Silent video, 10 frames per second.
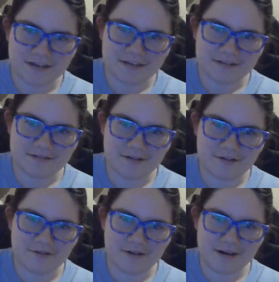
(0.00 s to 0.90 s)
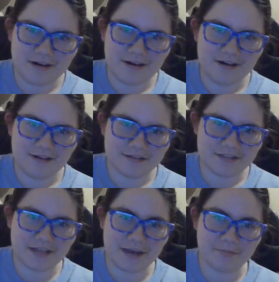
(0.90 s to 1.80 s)
So,
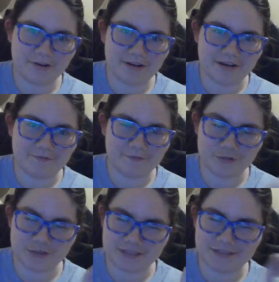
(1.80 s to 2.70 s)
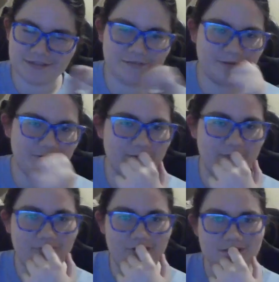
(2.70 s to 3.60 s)
separating for just a little bit from the
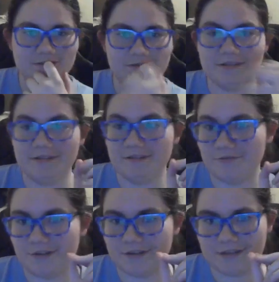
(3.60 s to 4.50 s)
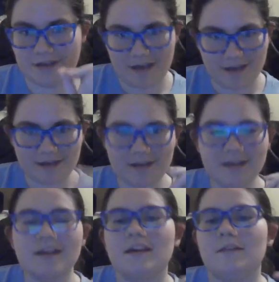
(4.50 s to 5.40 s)
Fox series, in 2009,
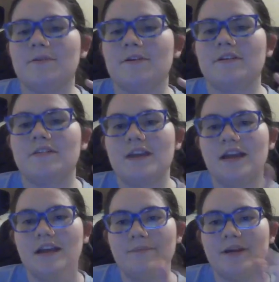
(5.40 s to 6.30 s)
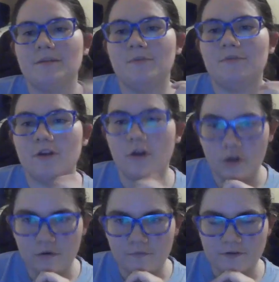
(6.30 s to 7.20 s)
he appeared in the animated movie
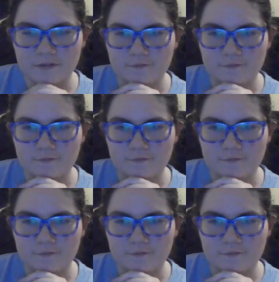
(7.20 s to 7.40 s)
Hulk vs.